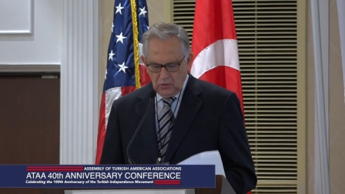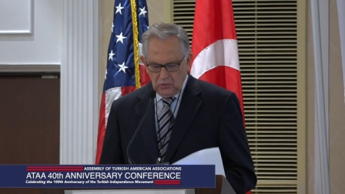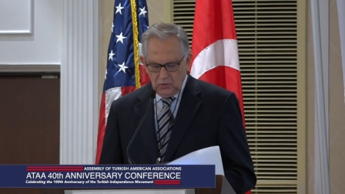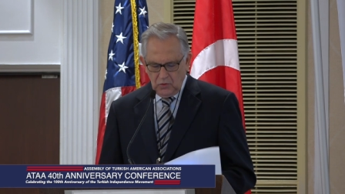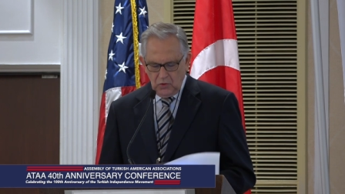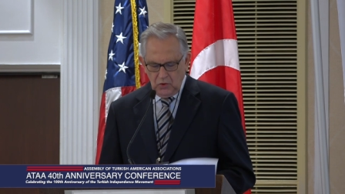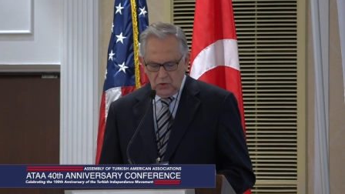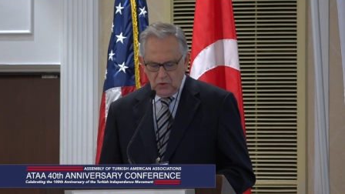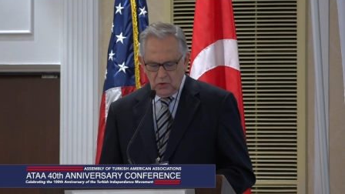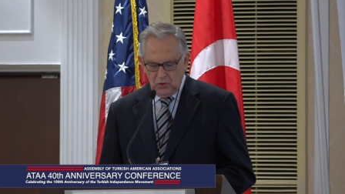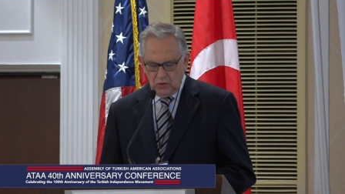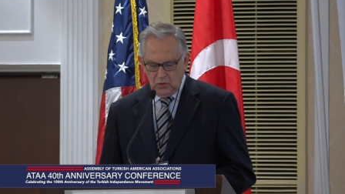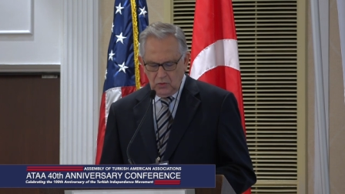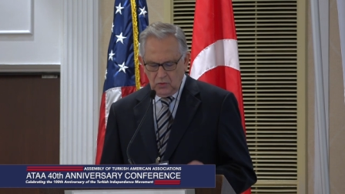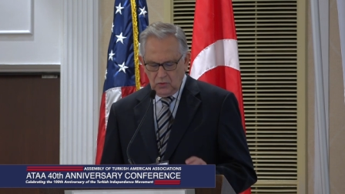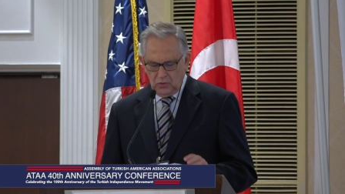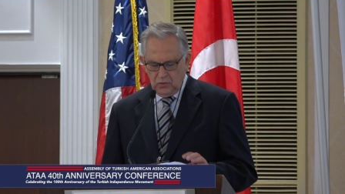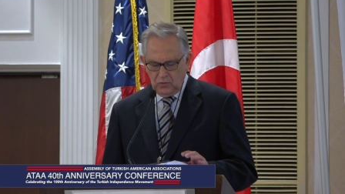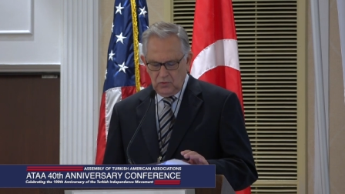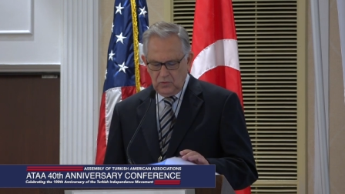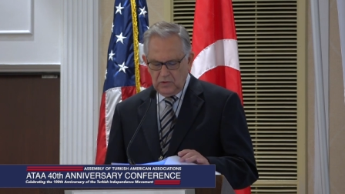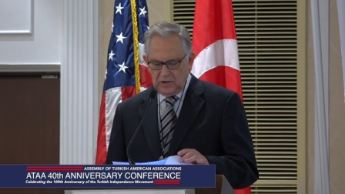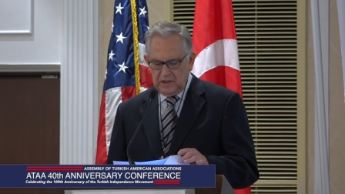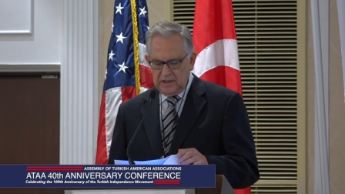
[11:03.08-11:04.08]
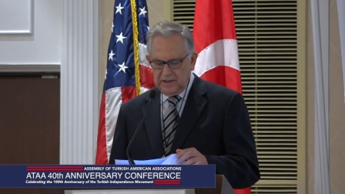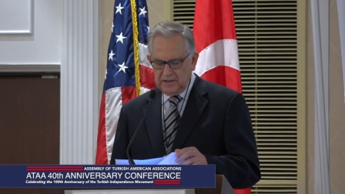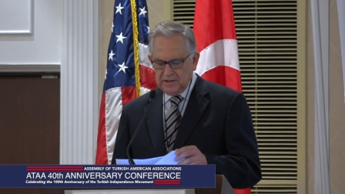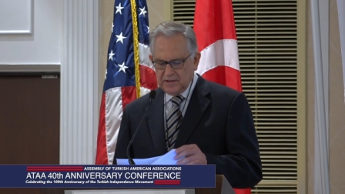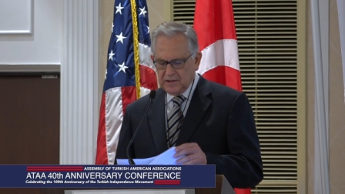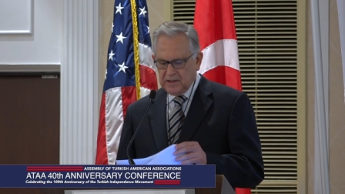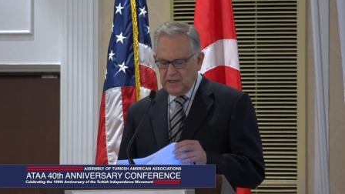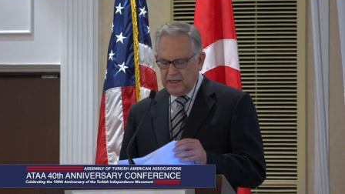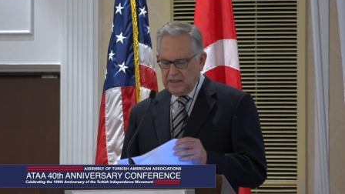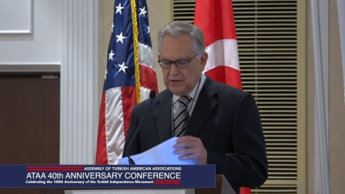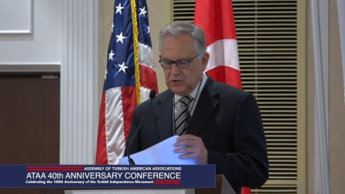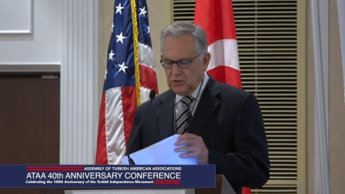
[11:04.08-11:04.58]
Due to these
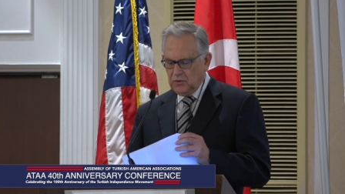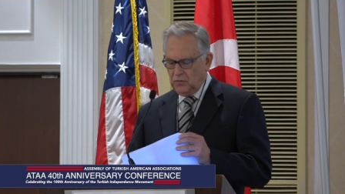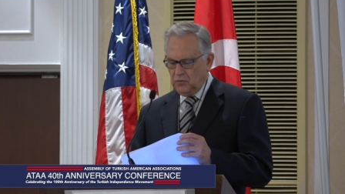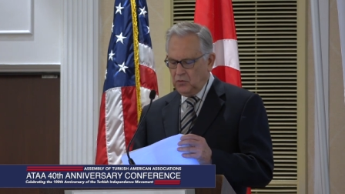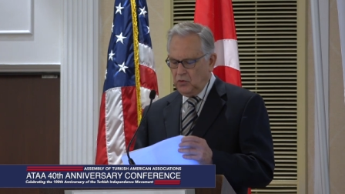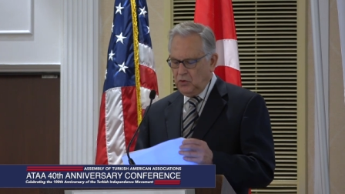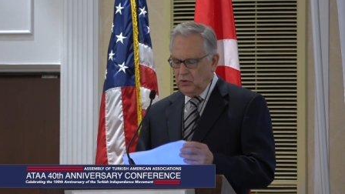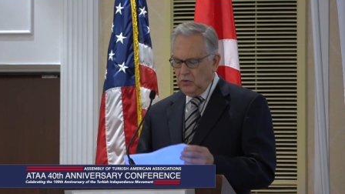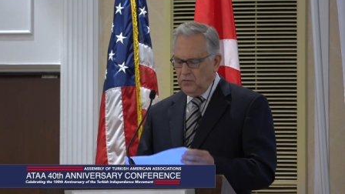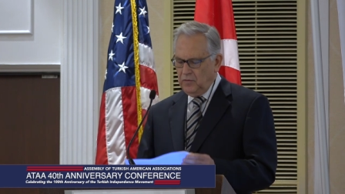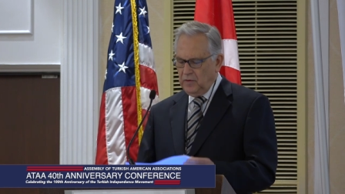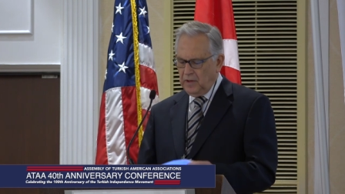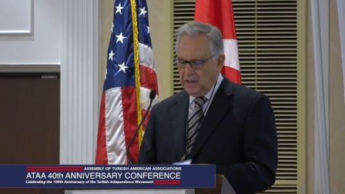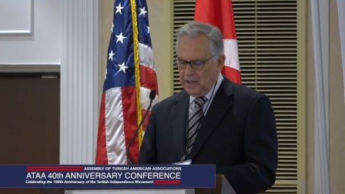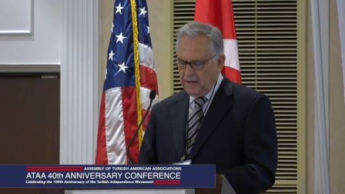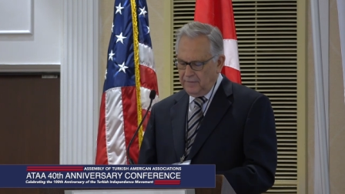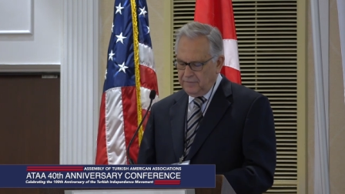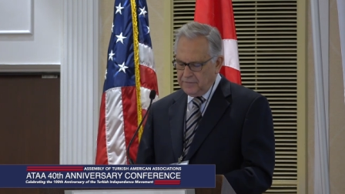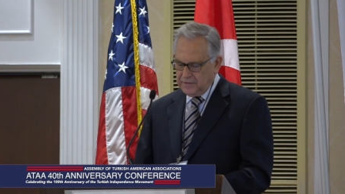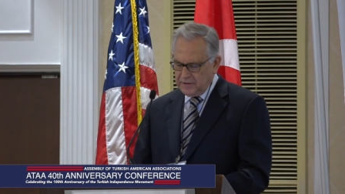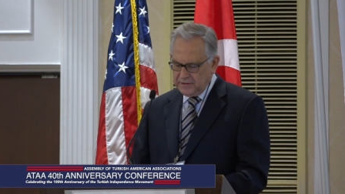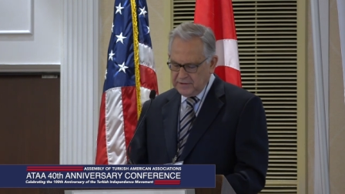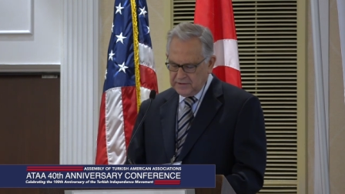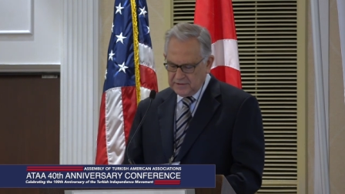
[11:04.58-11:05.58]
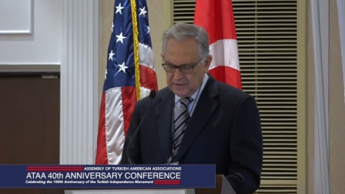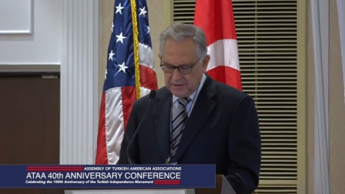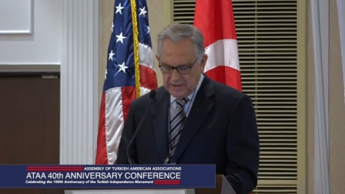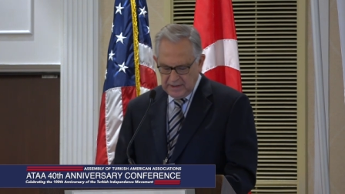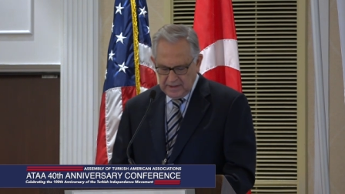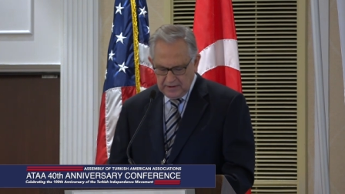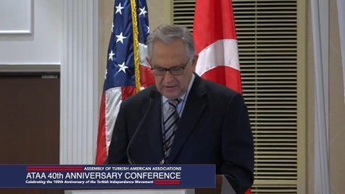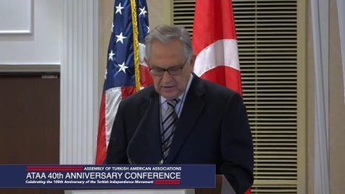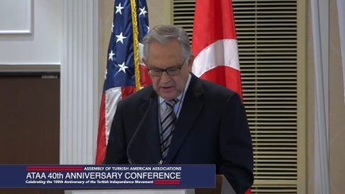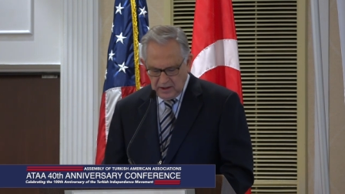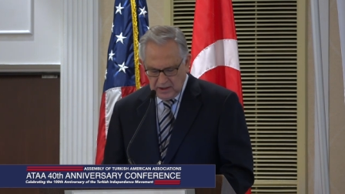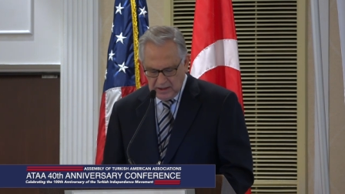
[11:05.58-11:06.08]
kinds of goodwill efforts
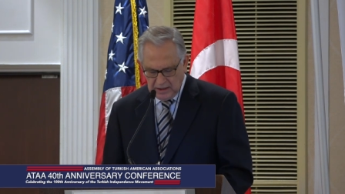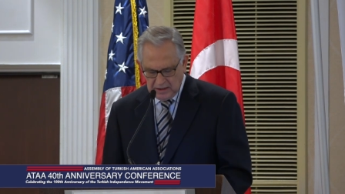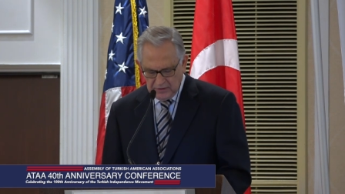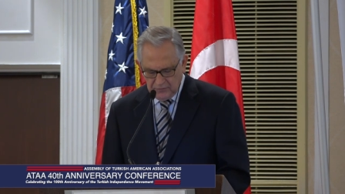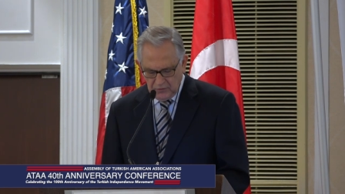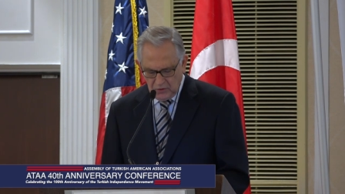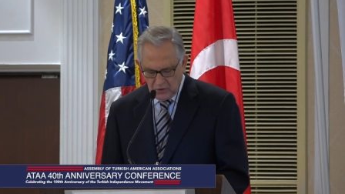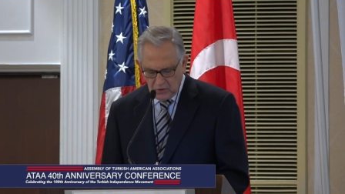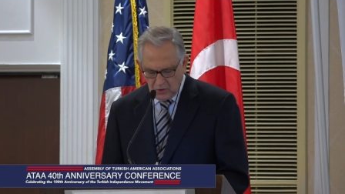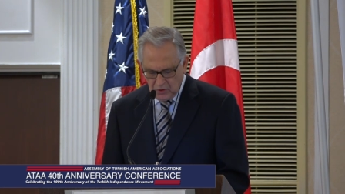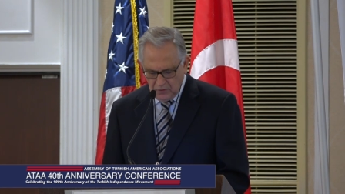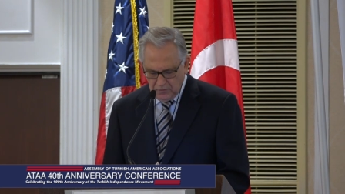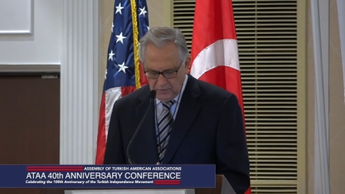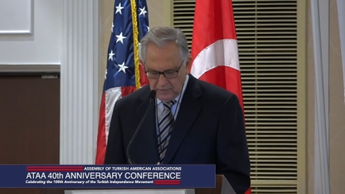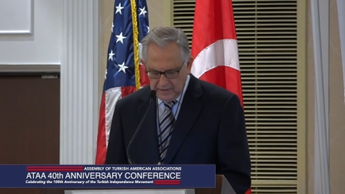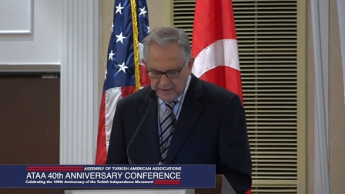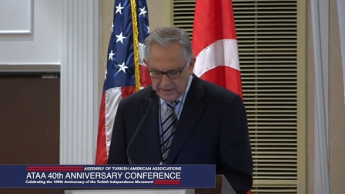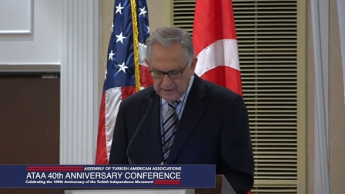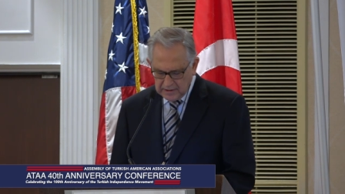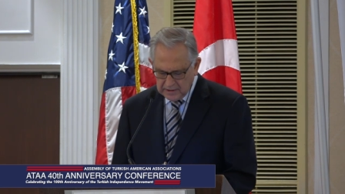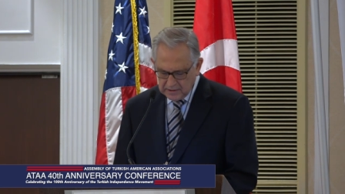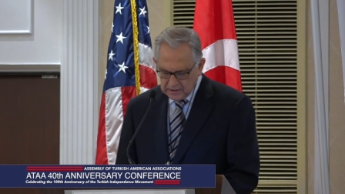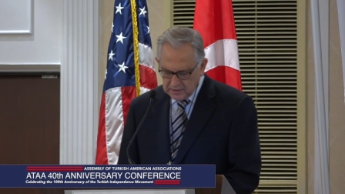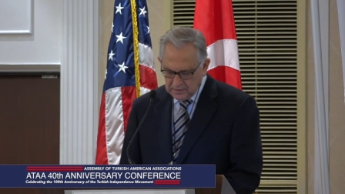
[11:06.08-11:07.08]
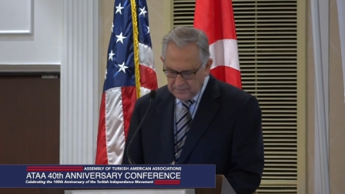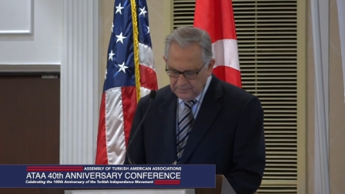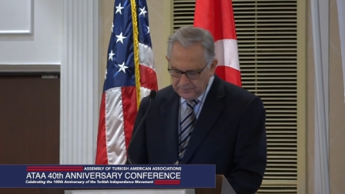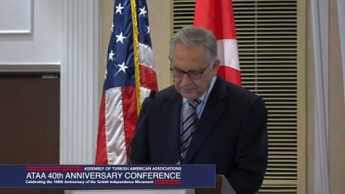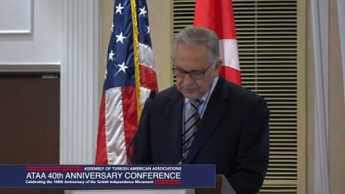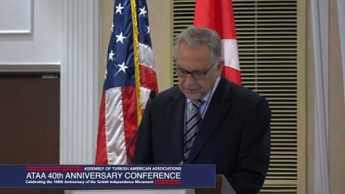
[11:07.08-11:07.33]
and the hard work of Lincoln